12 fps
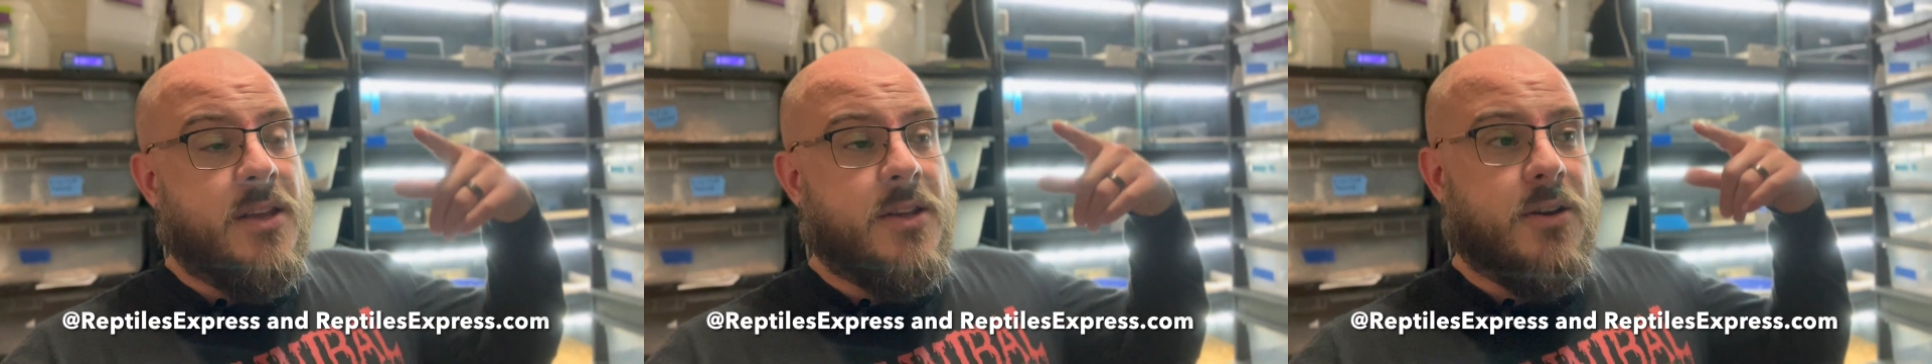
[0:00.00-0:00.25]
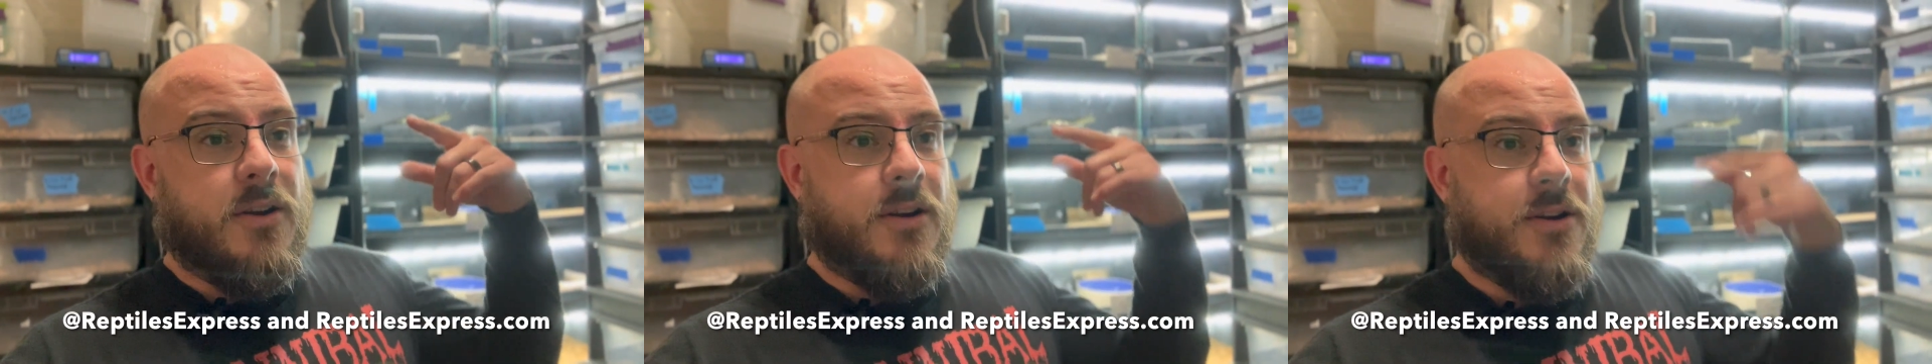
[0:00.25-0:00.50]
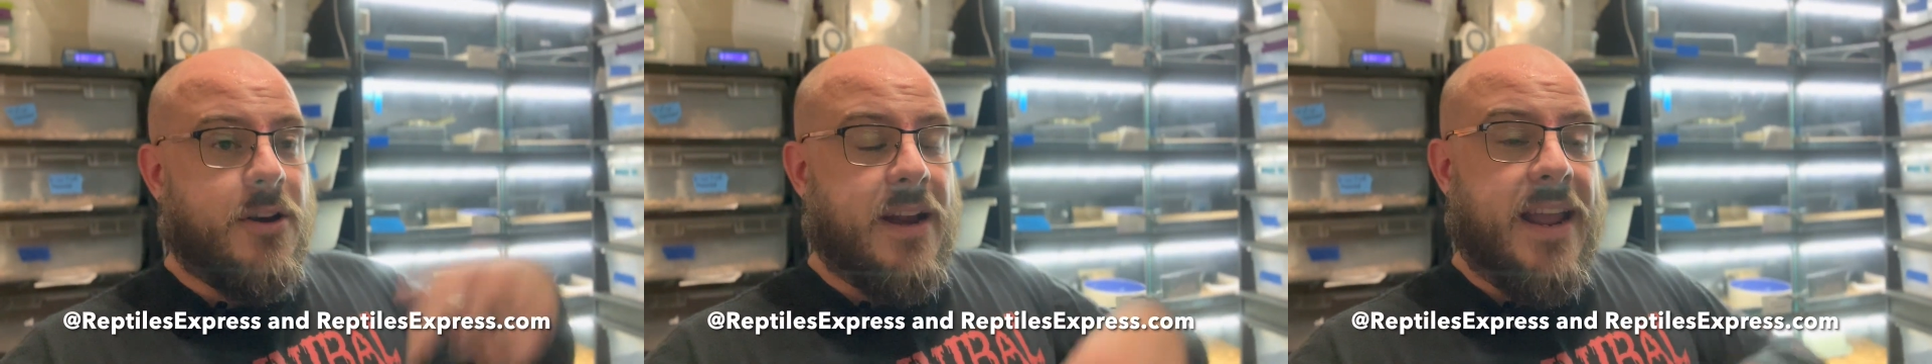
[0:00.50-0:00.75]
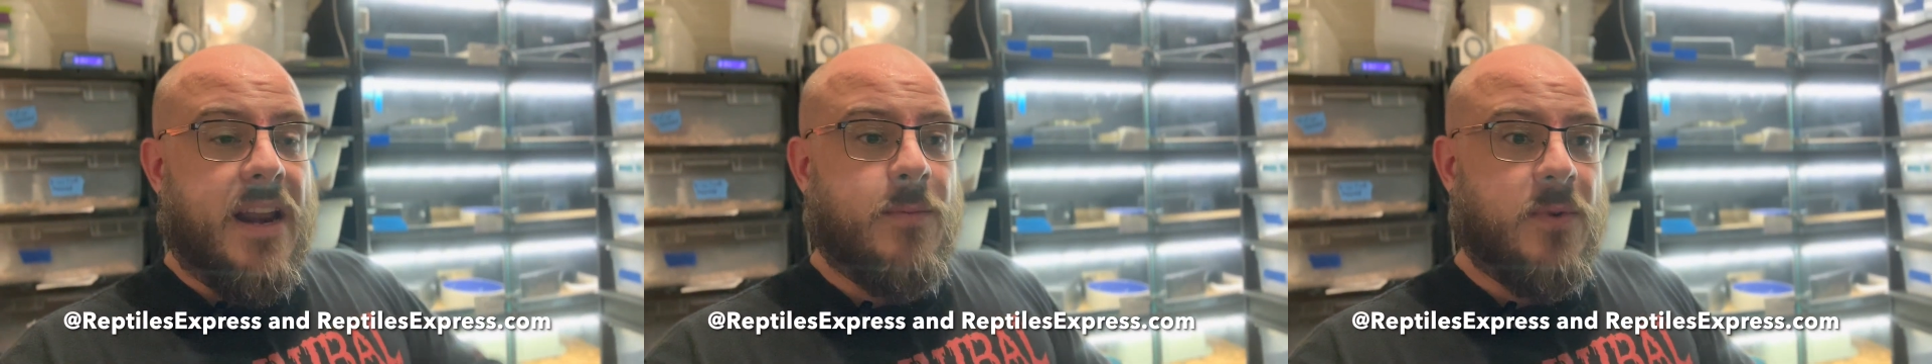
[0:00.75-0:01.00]
your
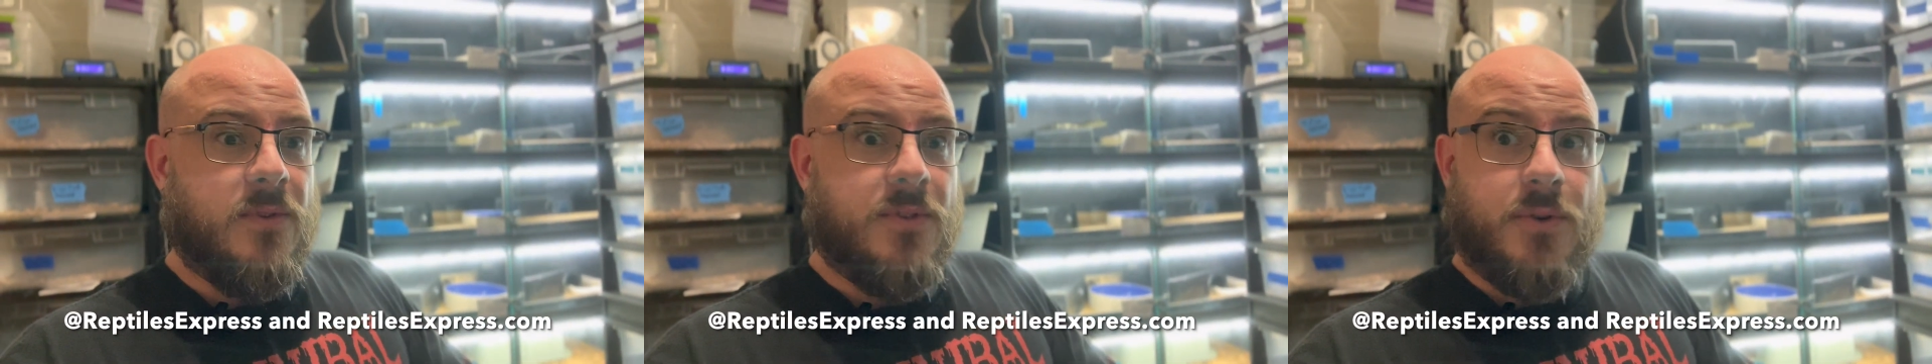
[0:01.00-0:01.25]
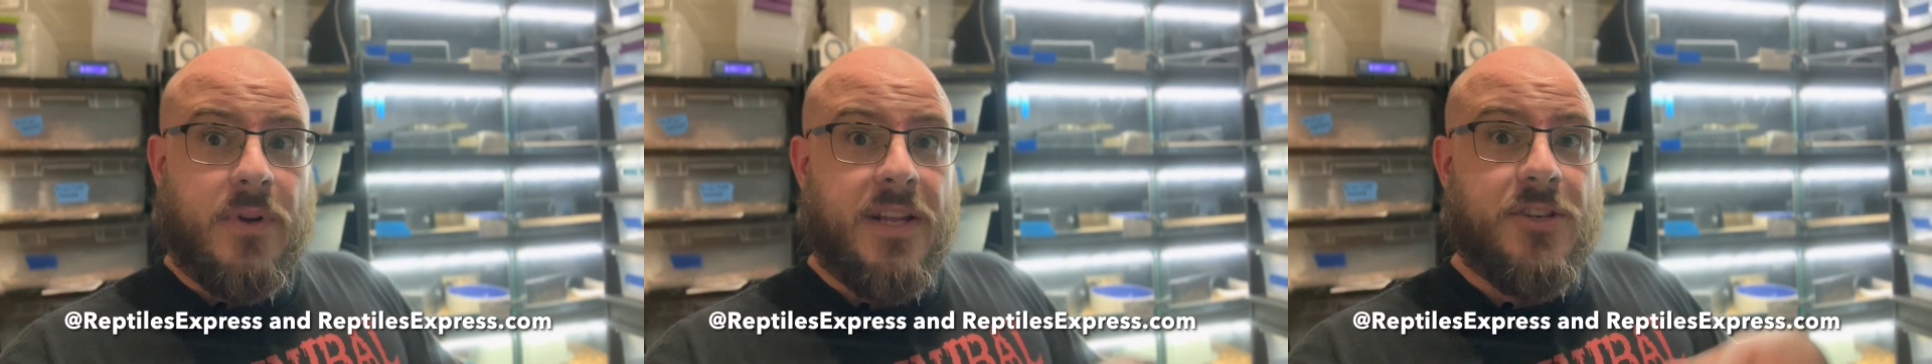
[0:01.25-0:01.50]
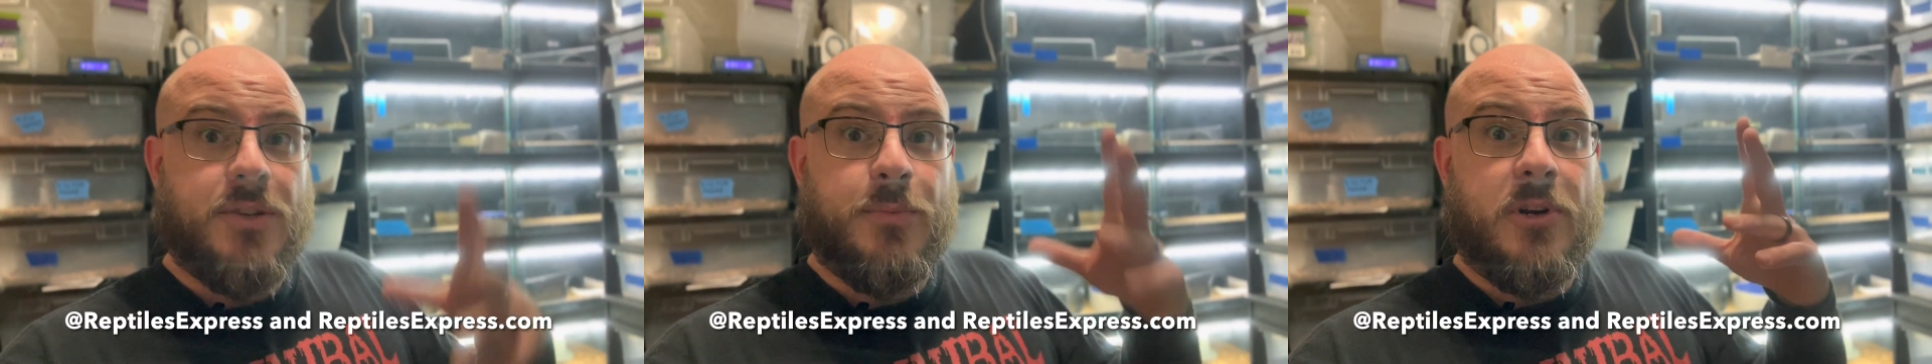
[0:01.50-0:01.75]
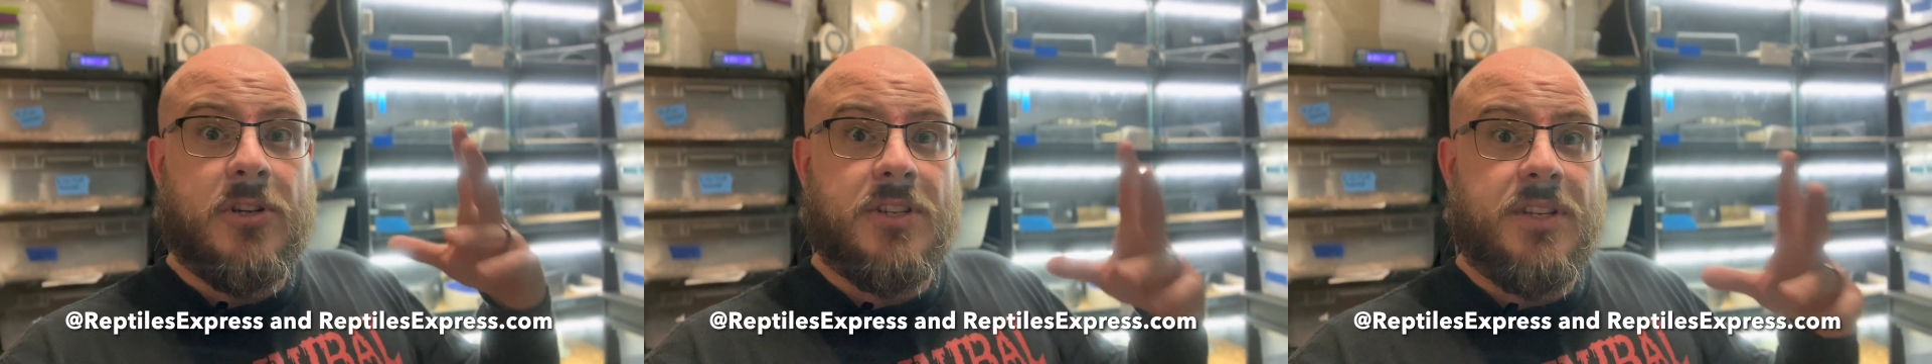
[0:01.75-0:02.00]
animals or get your
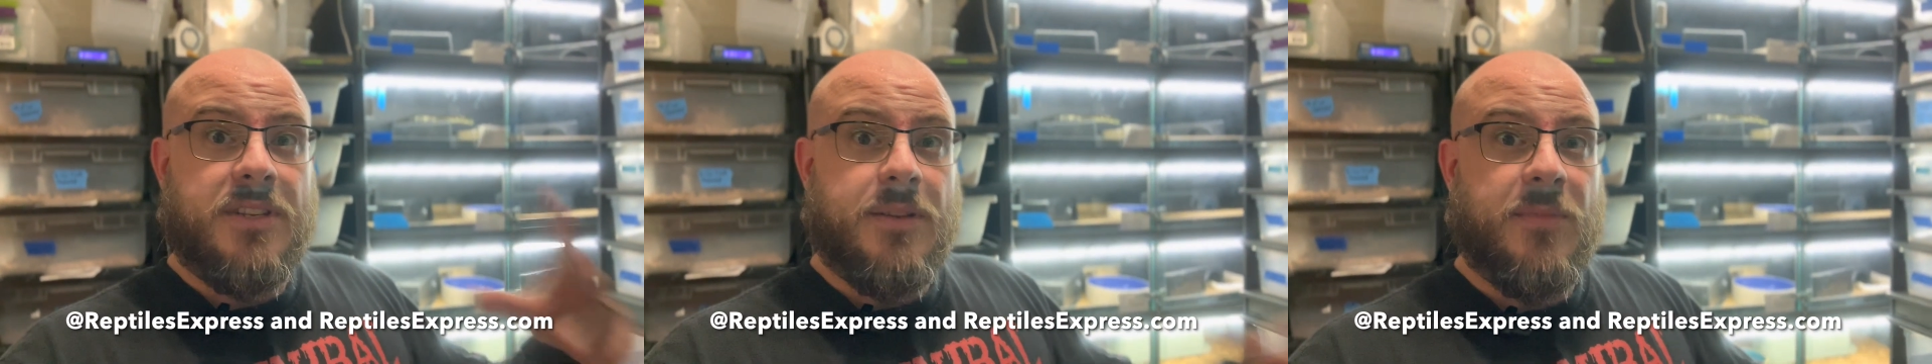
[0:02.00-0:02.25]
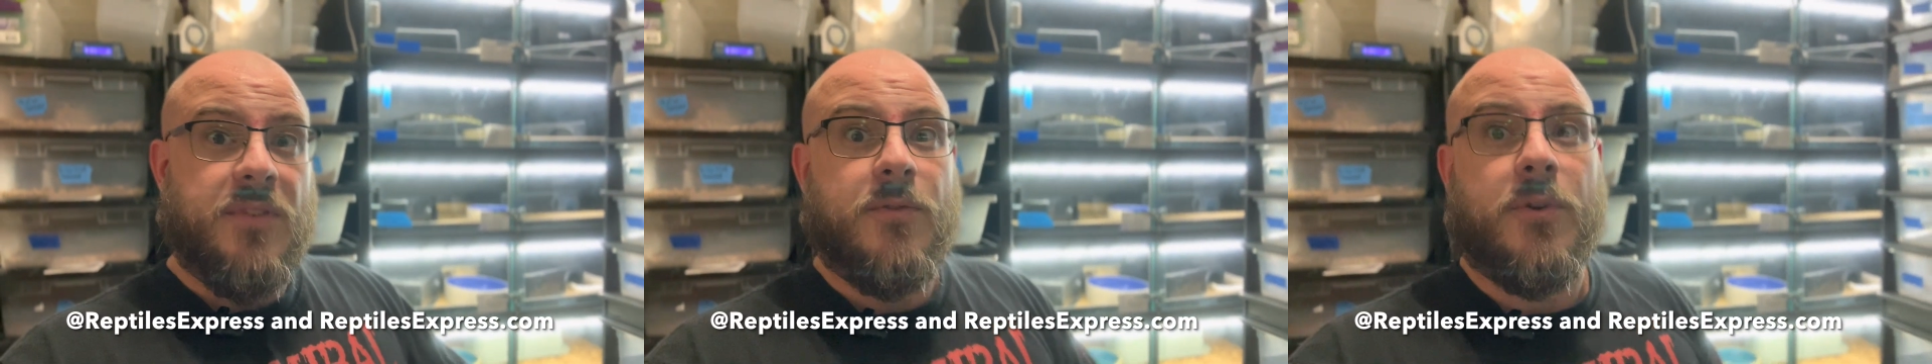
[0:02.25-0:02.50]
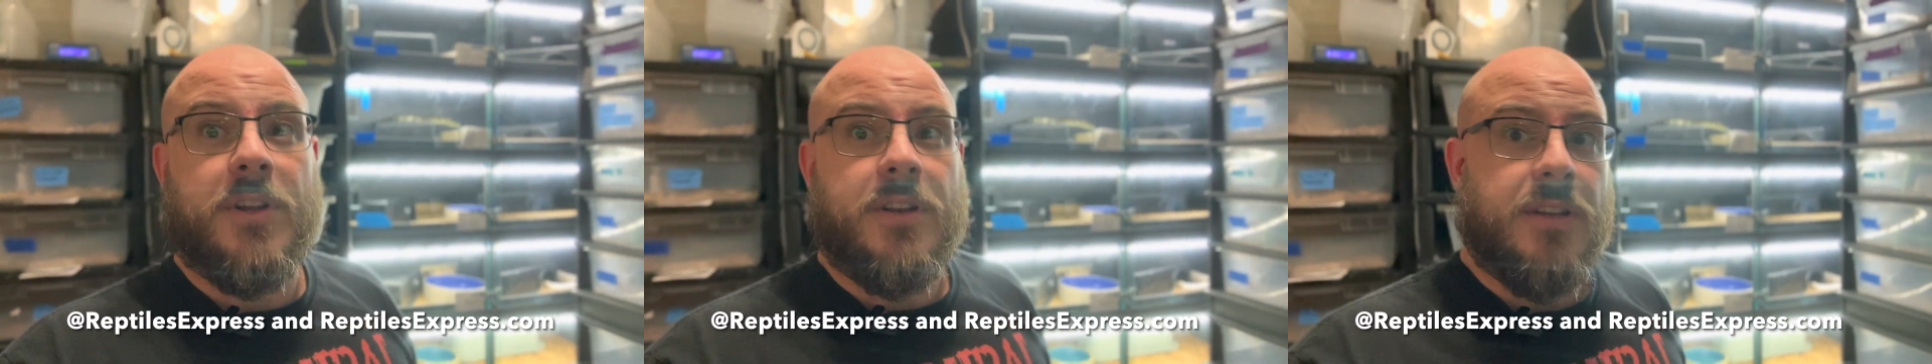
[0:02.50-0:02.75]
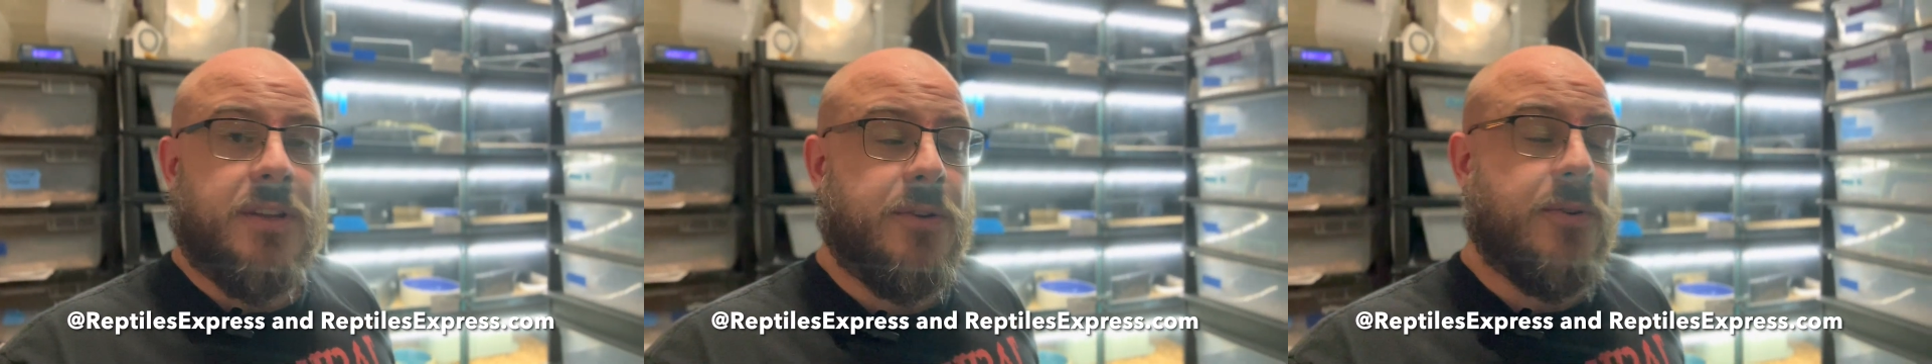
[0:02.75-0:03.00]
purchases in before you
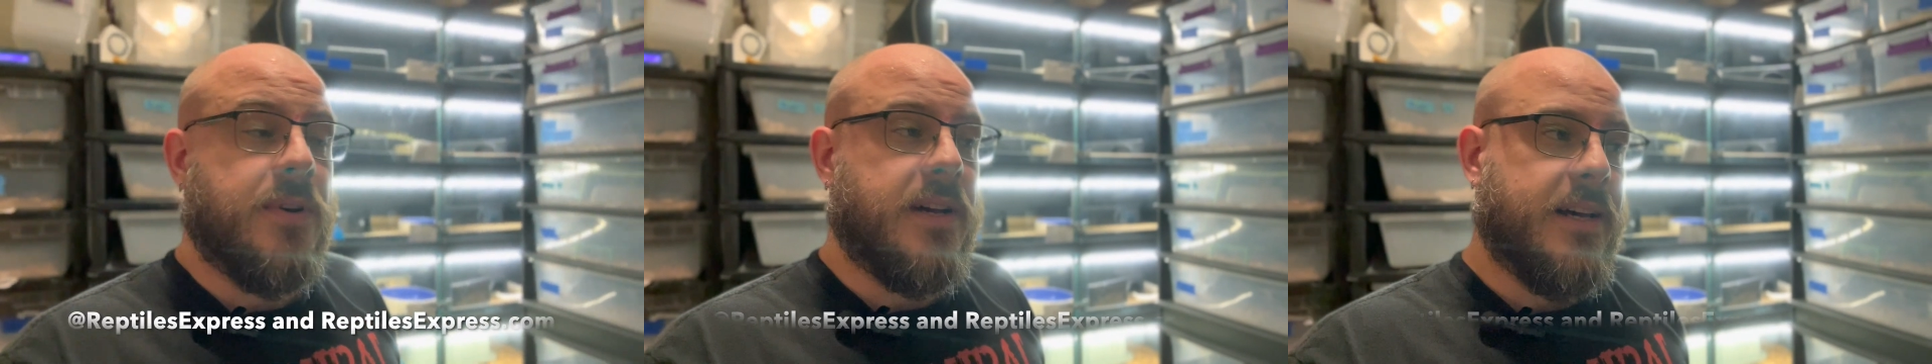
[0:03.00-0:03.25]
do.